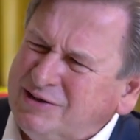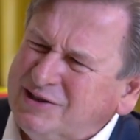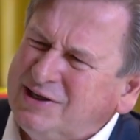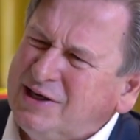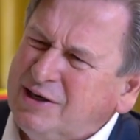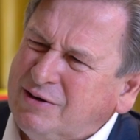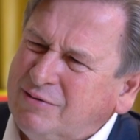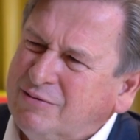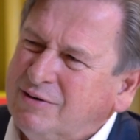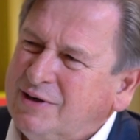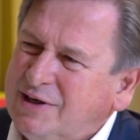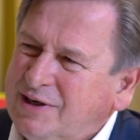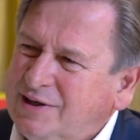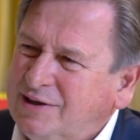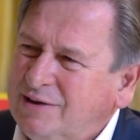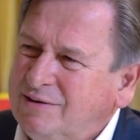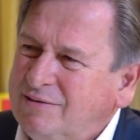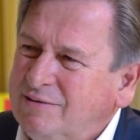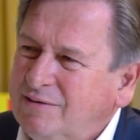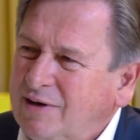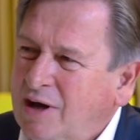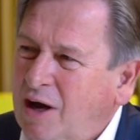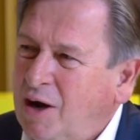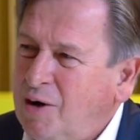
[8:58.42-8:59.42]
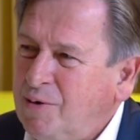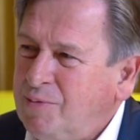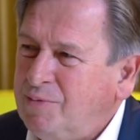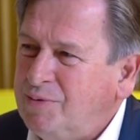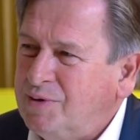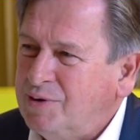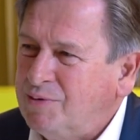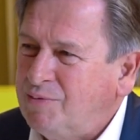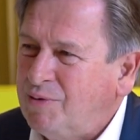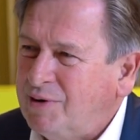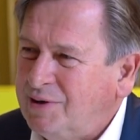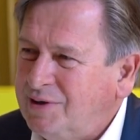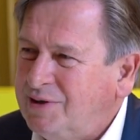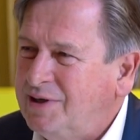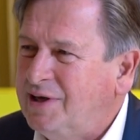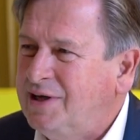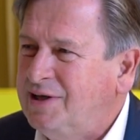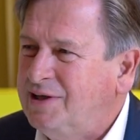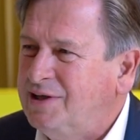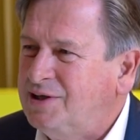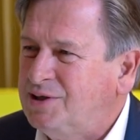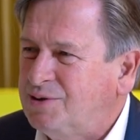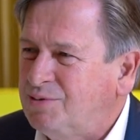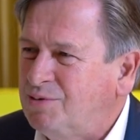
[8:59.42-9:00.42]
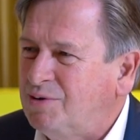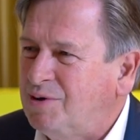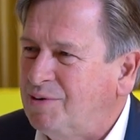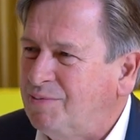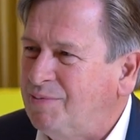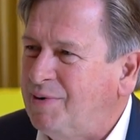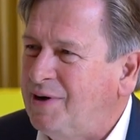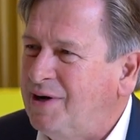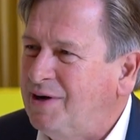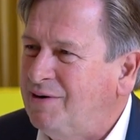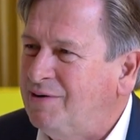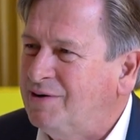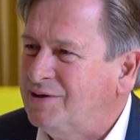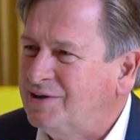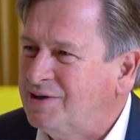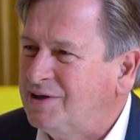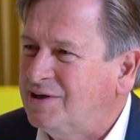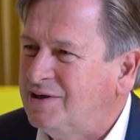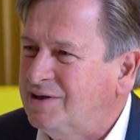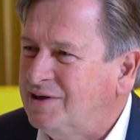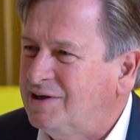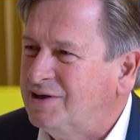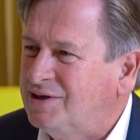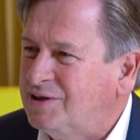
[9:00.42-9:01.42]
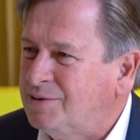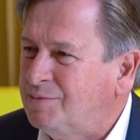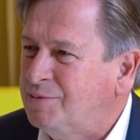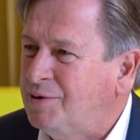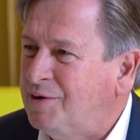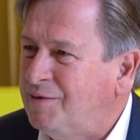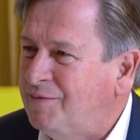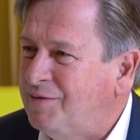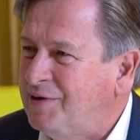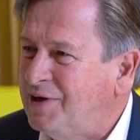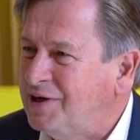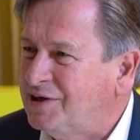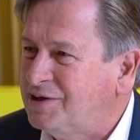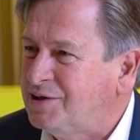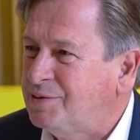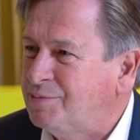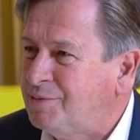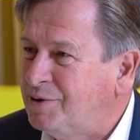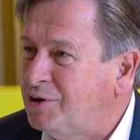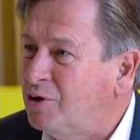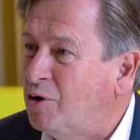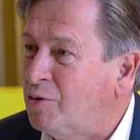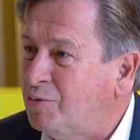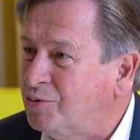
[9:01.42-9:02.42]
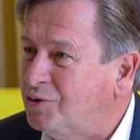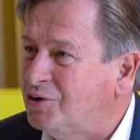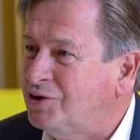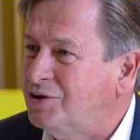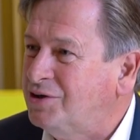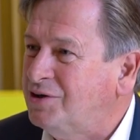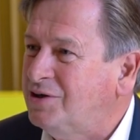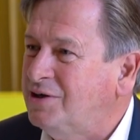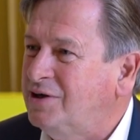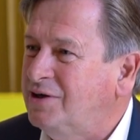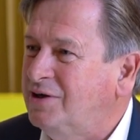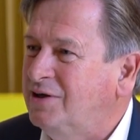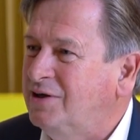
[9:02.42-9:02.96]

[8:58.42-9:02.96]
you secretly hope that one day this will appear as a movie? Has it been optioned?